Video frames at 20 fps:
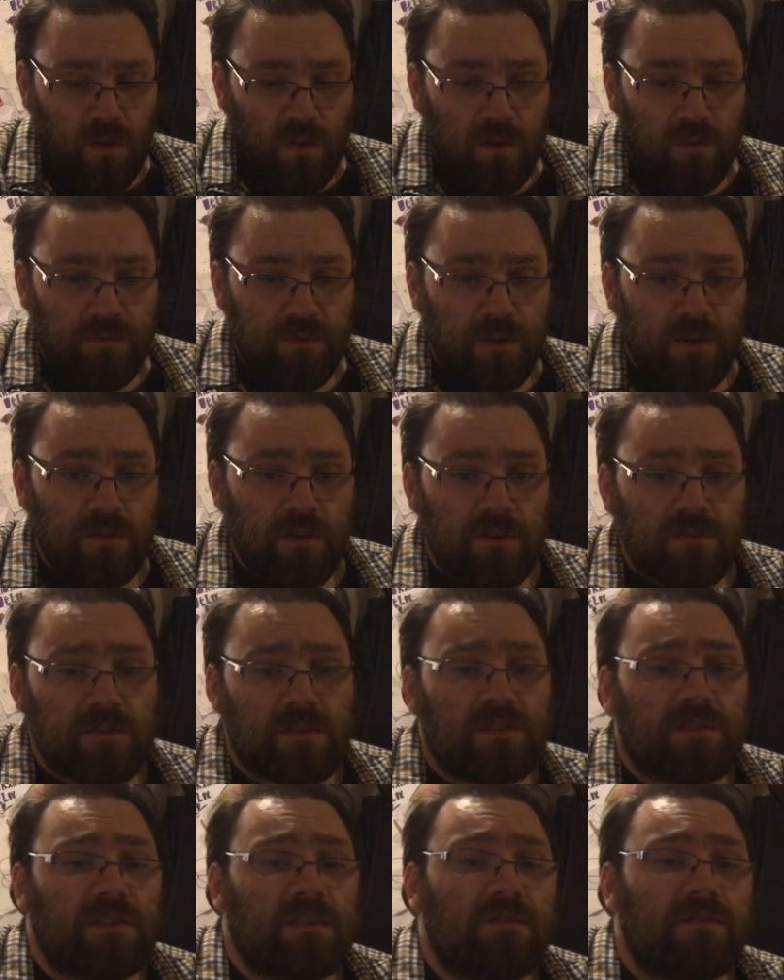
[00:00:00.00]
A few of those are
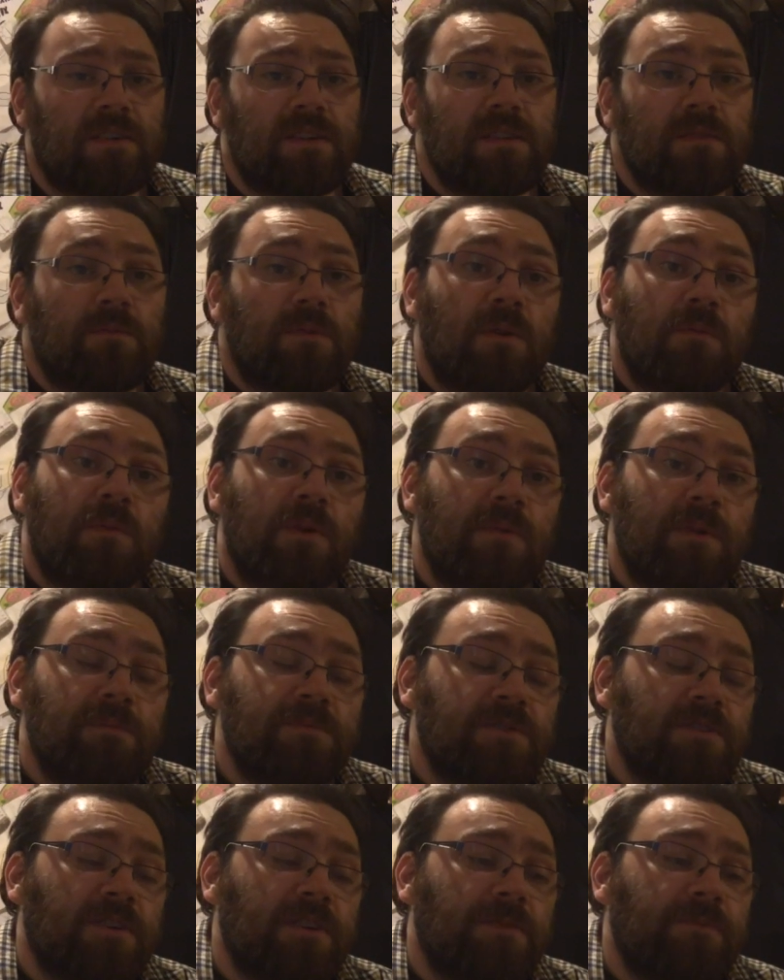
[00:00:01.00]
still available on my
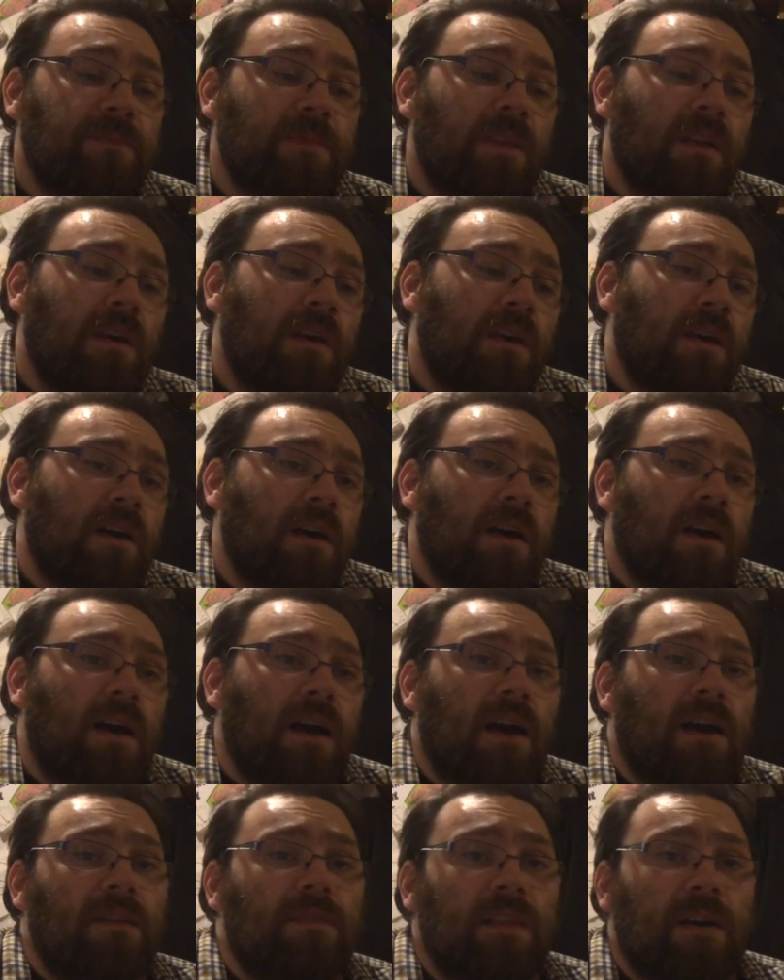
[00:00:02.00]
website,
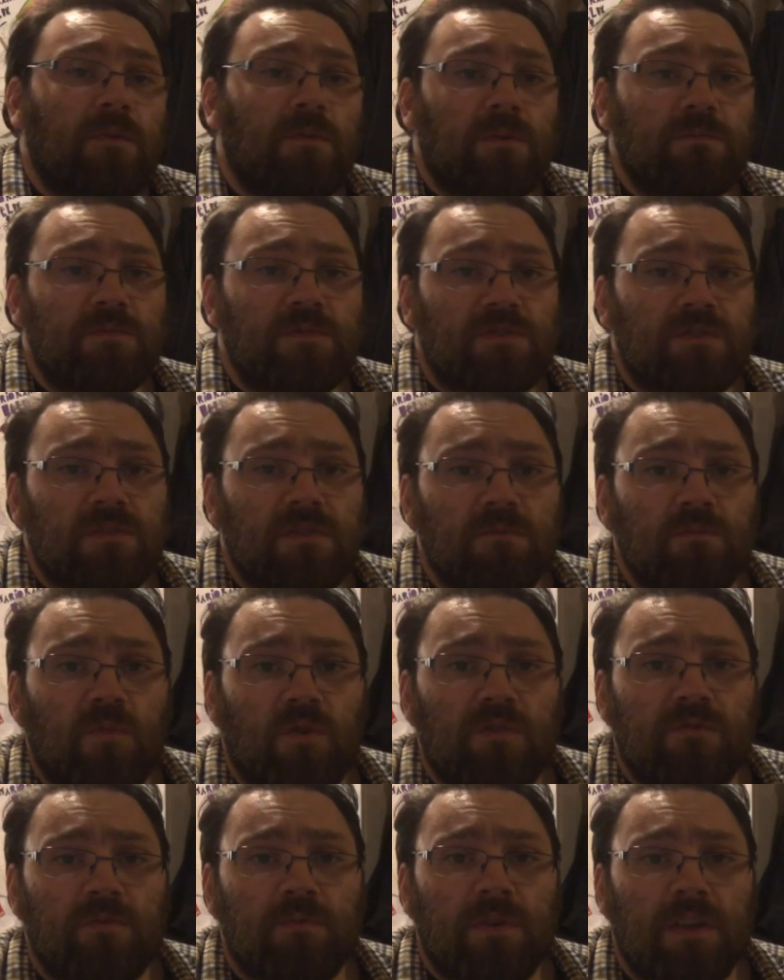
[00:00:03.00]
and that one was
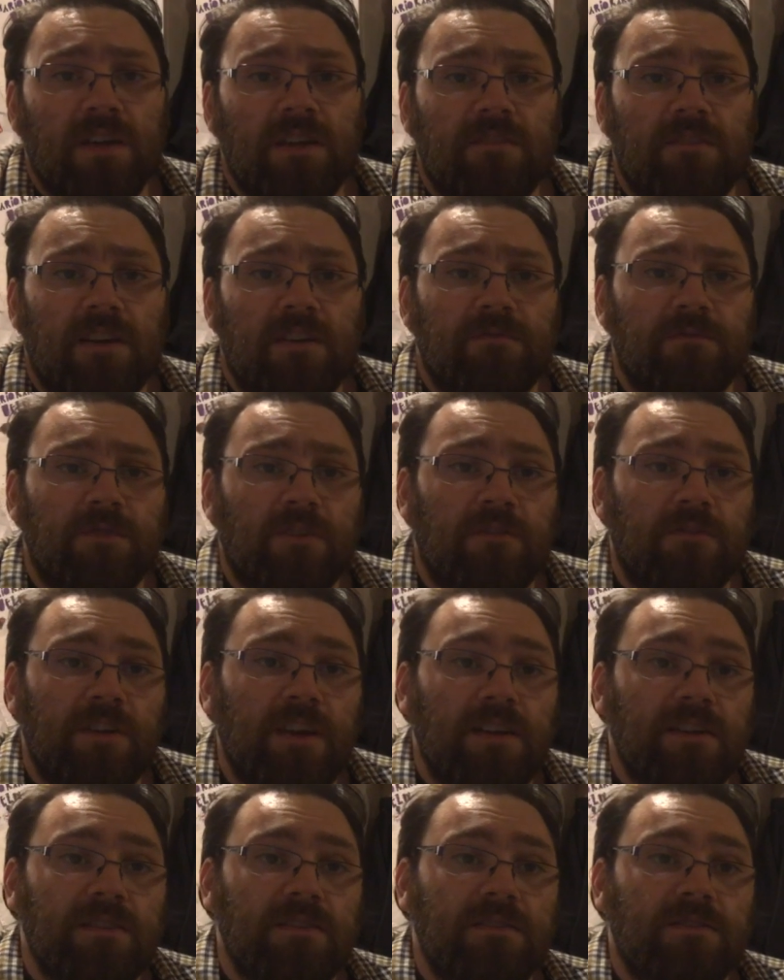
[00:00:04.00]
more of a playground for
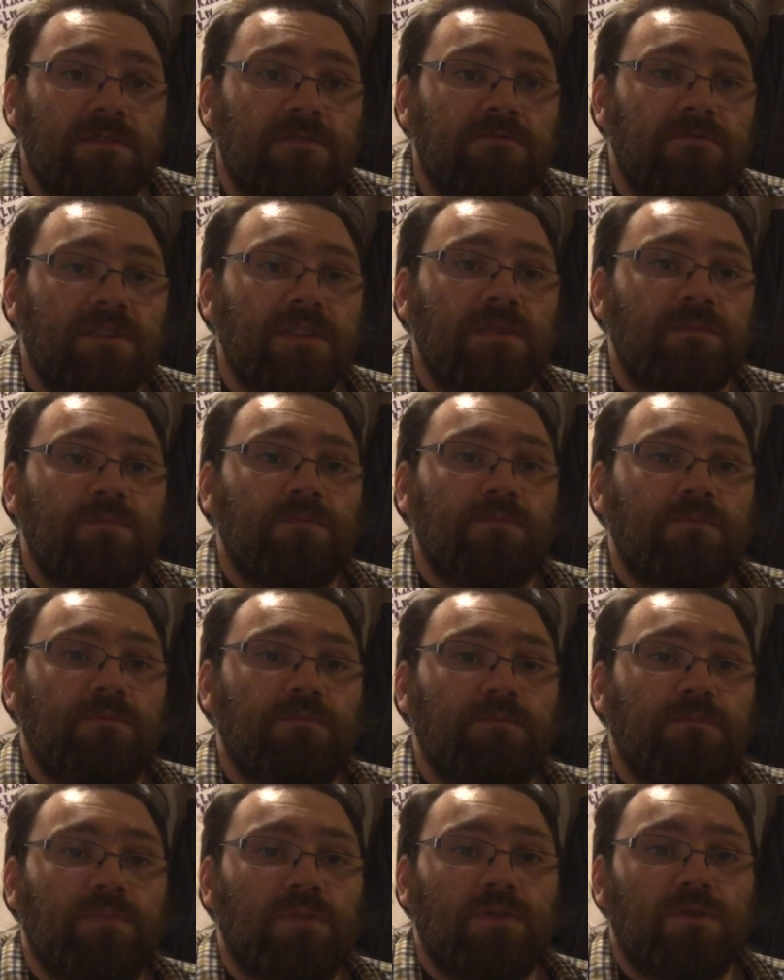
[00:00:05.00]
creators to really
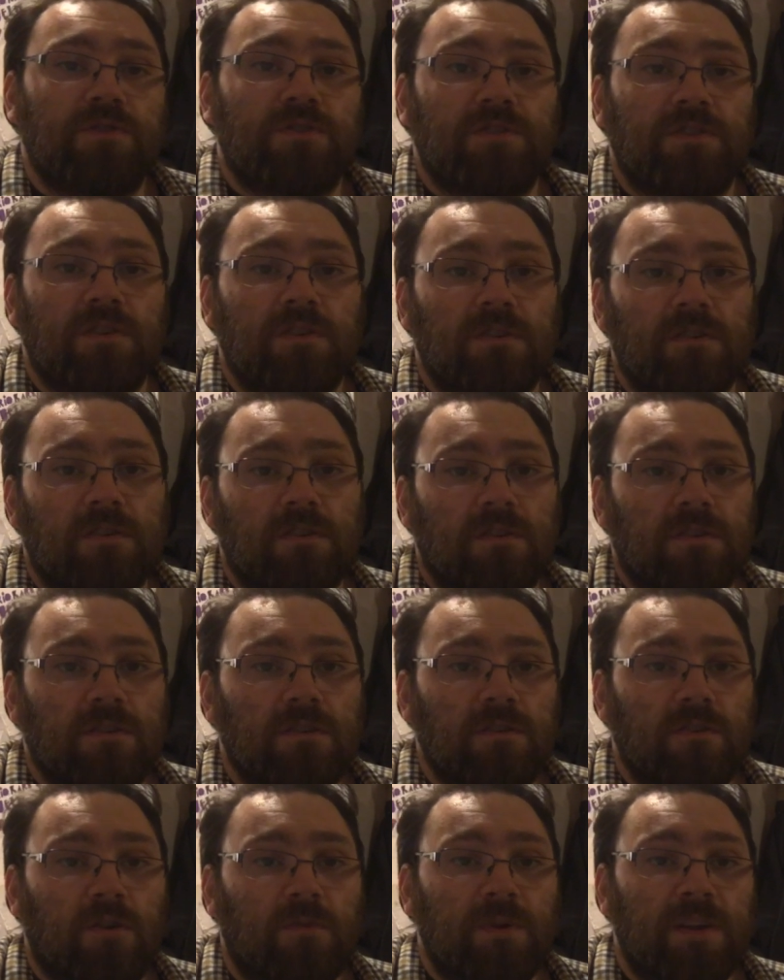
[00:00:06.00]
push the
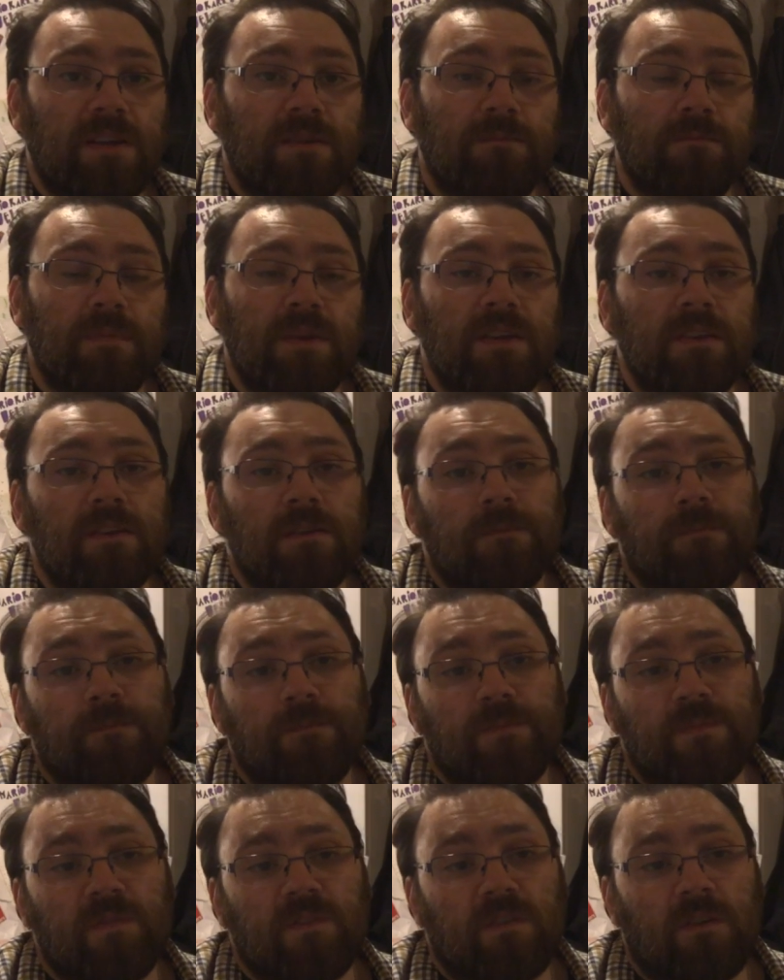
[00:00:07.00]
comic medium.
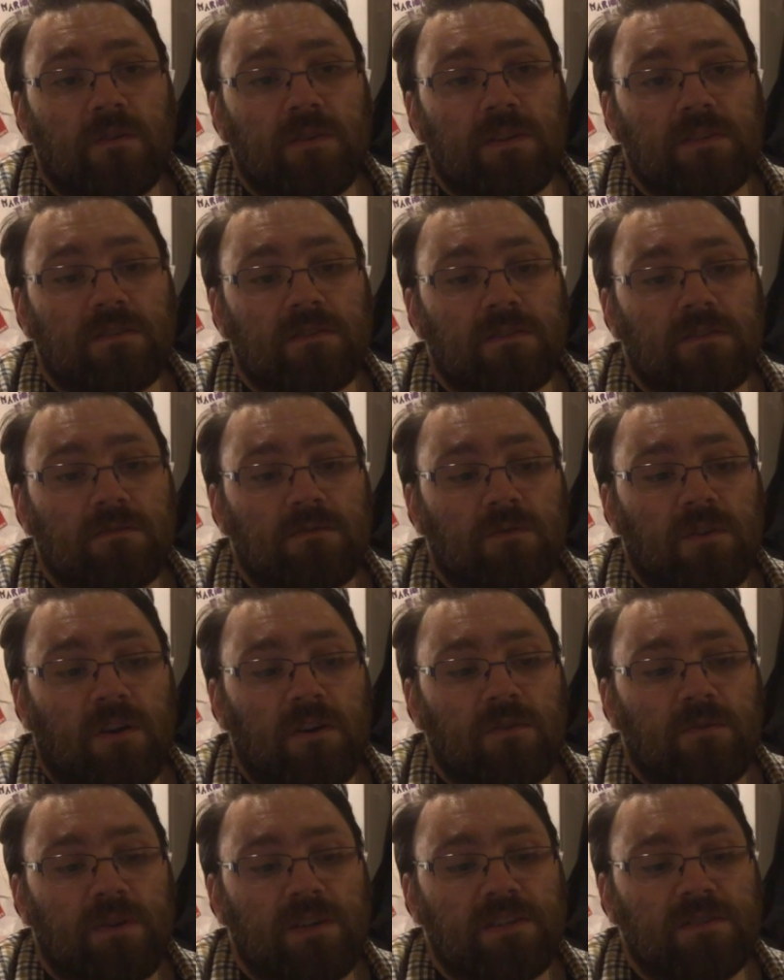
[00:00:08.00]
So it's,
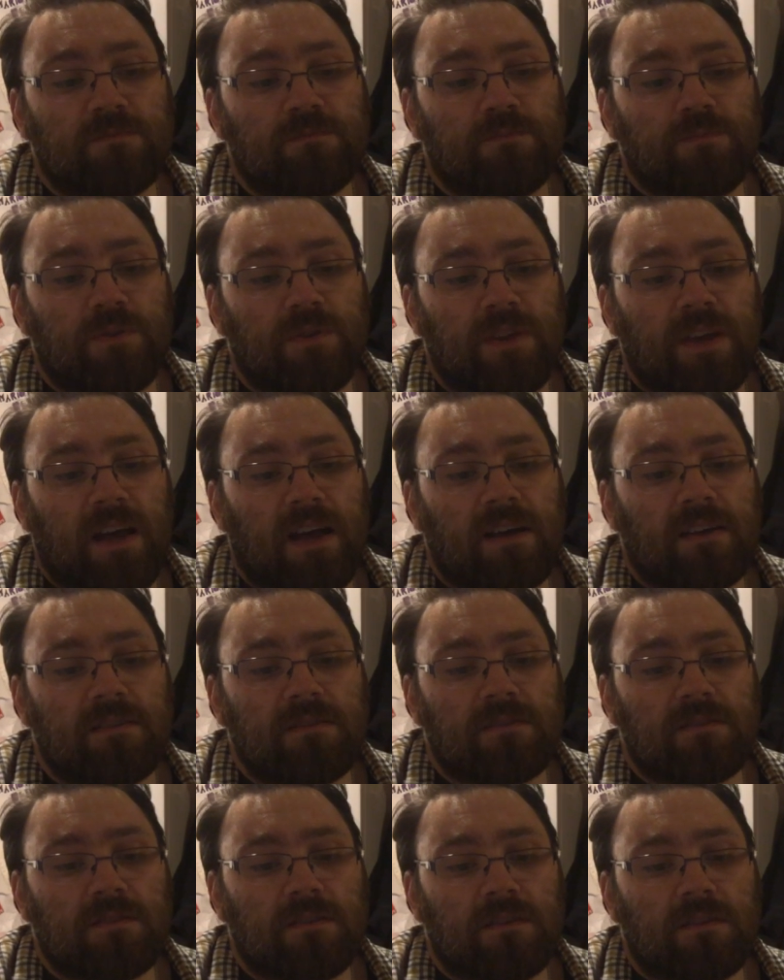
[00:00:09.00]
I always put it
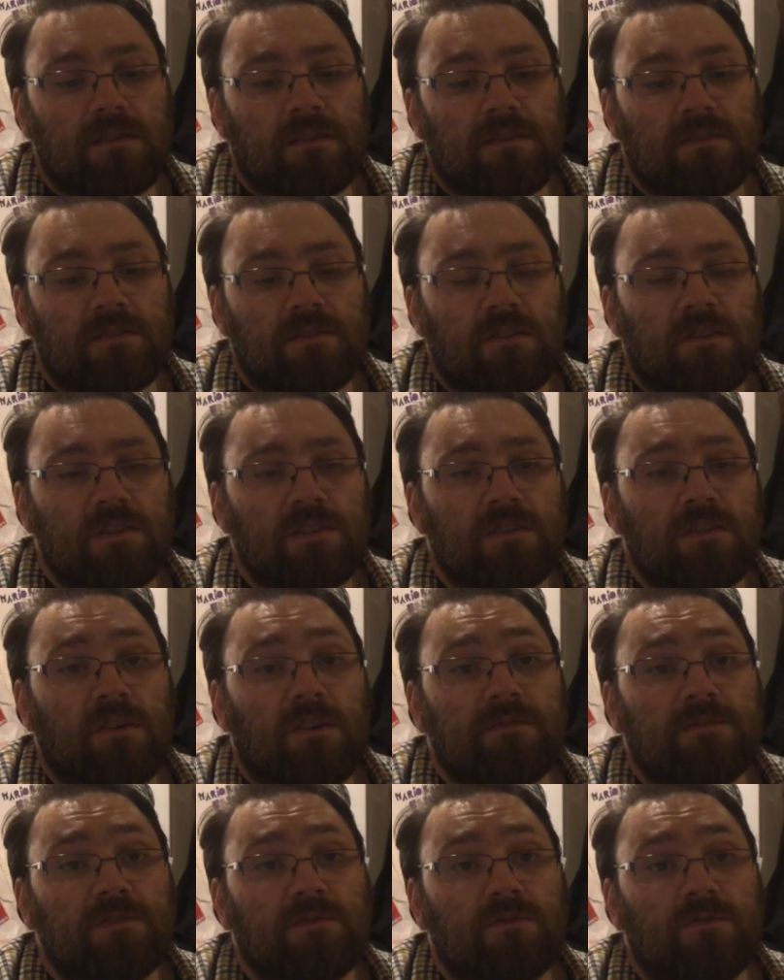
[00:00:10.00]
as uh, slice of
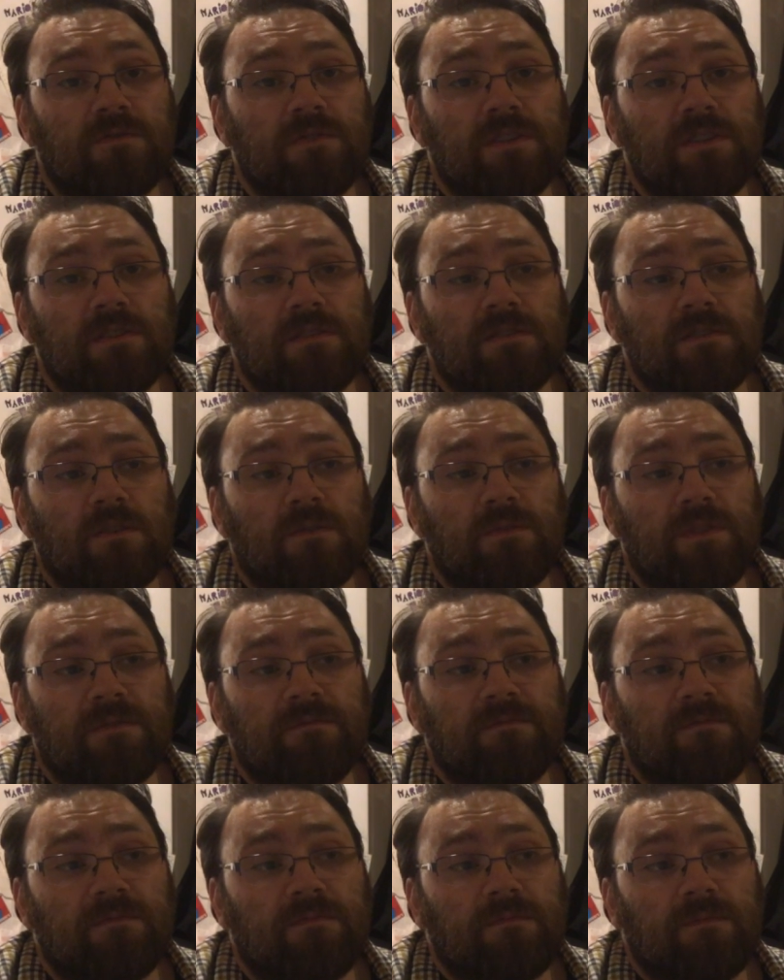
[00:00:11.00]
life stories told
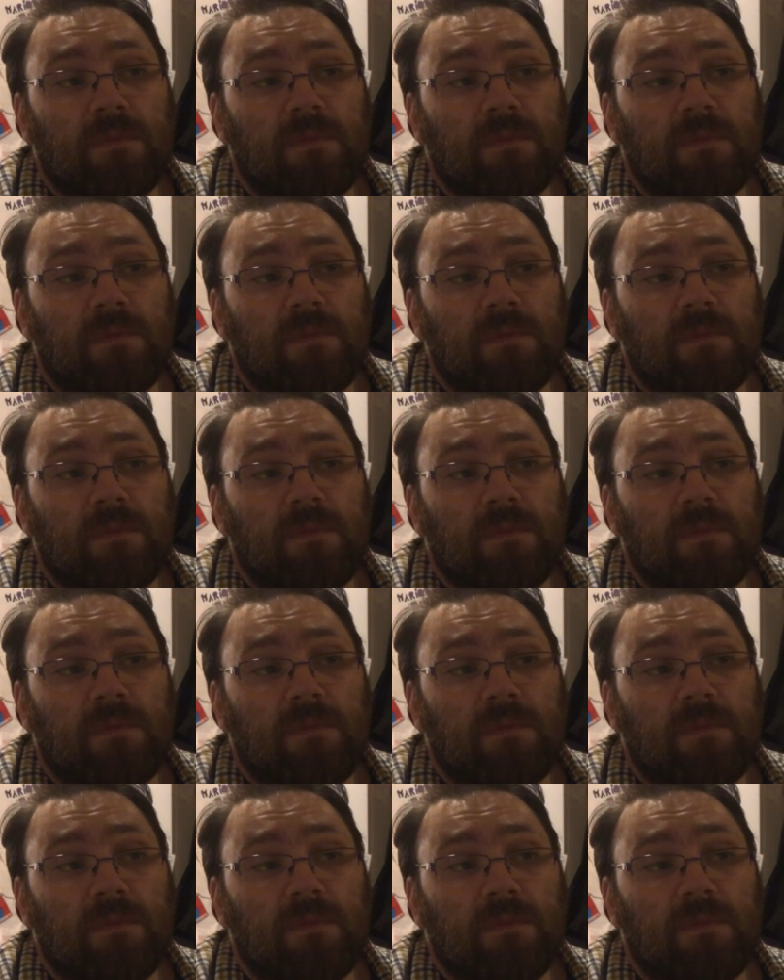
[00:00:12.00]
in